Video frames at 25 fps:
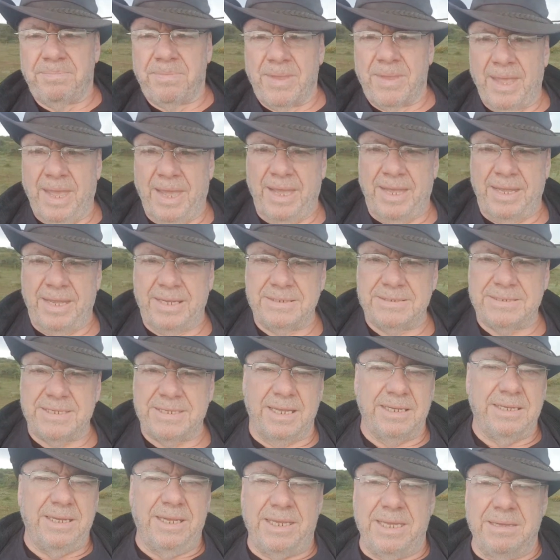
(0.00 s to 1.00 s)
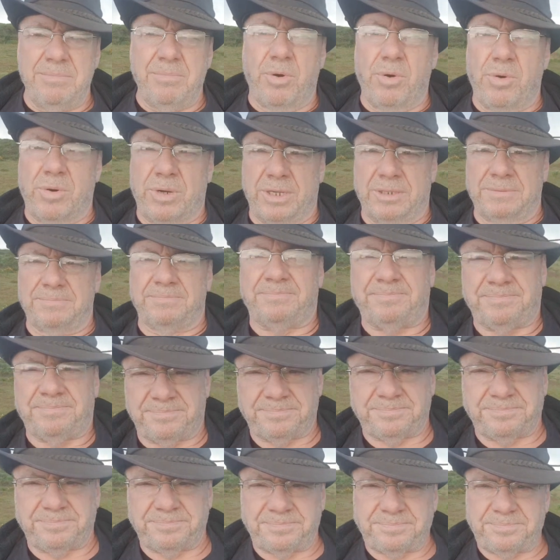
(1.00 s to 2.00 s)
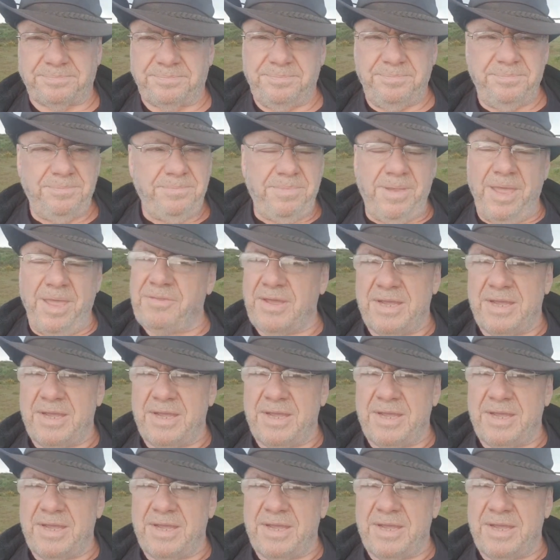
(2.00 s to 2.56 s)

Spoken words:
And Nicky Morgan, I